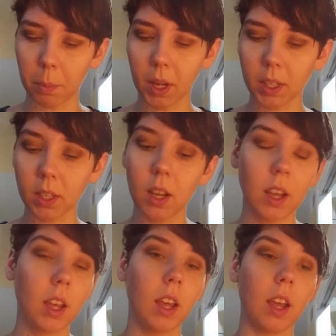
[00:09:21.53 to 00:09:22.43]
But
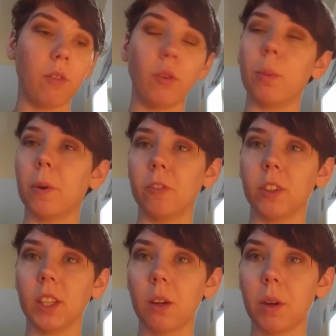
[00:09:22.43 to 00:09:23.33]
if you
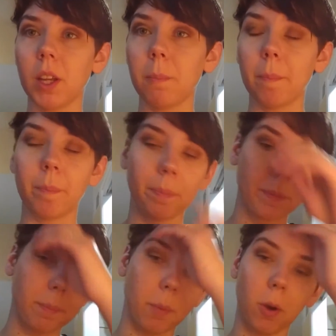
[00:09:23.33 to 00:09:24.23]
prefer liquid,
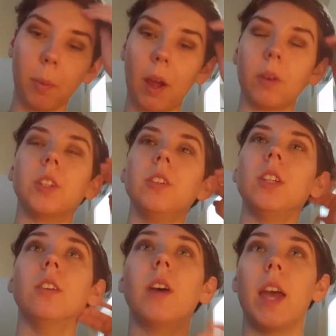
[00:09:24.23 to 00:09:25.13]
more power to
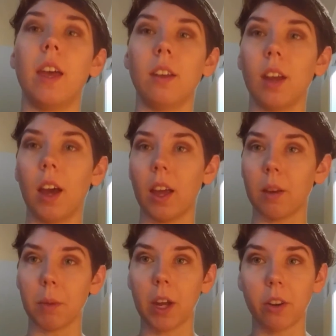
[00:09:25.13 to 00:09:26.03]
you, and I
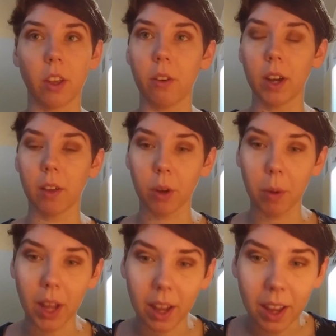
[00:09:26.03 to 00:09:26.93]
admire you in every
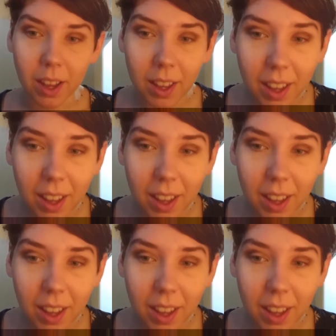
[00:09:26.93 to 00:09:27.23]
way.